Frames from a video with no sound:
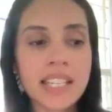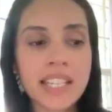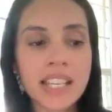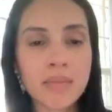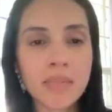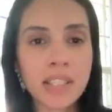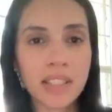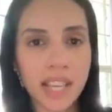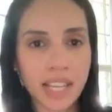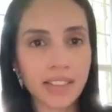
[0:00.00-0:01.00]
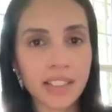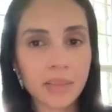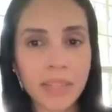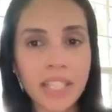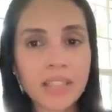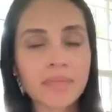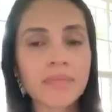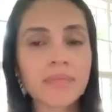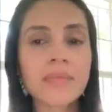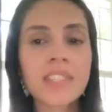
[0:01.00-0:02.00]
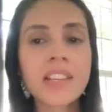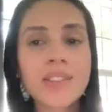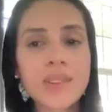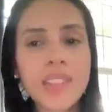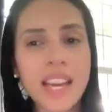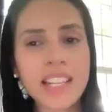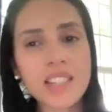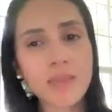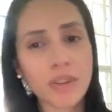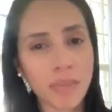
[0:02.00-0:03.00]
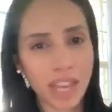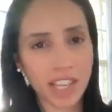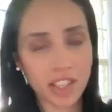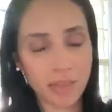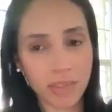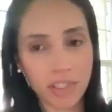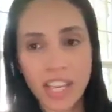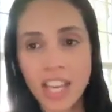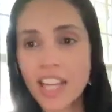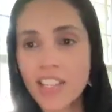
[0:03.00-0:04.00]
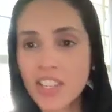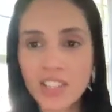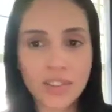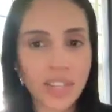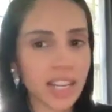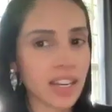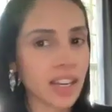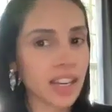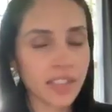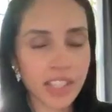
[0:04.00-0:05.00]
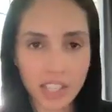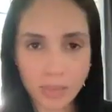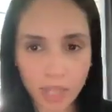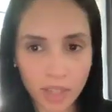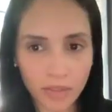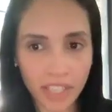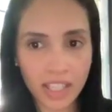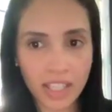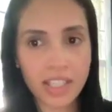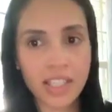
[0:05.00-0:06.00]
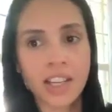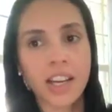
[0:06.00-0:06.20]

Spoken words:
dim the light a little bit so that it's more manageable? And just know that none of us are perfect.